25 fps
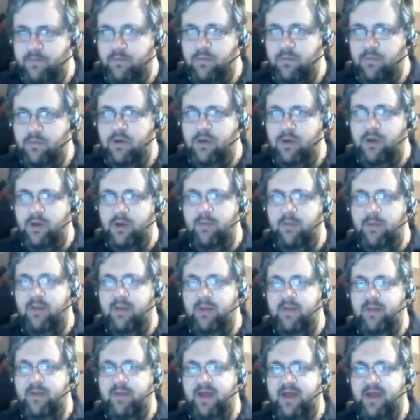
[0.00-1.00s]
Okay,
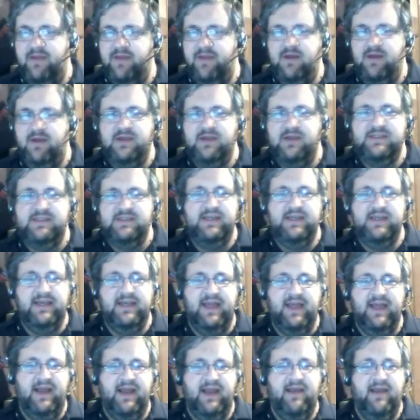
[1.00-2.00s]
Bloodbath, Sneak
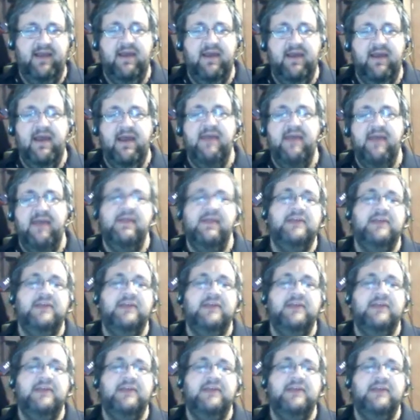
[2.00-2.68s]
Attack. That's your